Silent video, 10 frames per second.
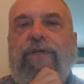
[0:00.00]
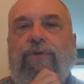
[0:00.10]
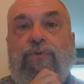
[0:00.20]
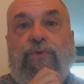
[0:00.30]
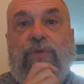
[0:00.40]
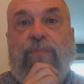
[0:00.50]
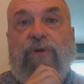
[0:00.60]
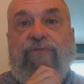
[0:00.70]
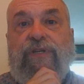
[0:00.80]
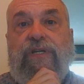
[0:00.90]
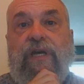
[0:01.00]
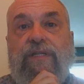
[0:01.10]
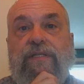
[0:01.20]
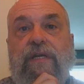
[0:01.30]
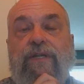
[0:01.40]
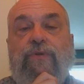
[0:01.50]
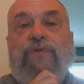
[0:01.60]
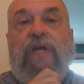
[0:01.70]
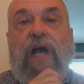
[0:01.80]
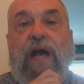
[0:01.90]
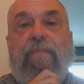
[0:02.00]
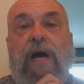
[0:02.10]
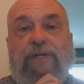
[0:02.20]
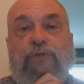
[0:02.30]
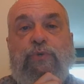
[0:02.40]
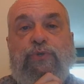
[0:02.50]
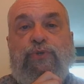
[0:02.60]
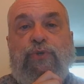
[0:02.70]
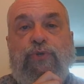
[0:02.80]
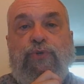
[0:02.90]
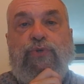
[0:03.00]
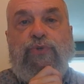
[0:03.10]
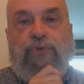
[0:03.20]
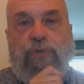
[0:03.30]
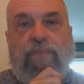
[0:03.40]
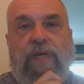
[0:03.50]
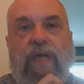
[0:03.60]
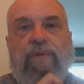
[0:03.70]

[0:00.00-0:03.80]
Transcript: you'd use the perfect tense and you'd say amatus sum.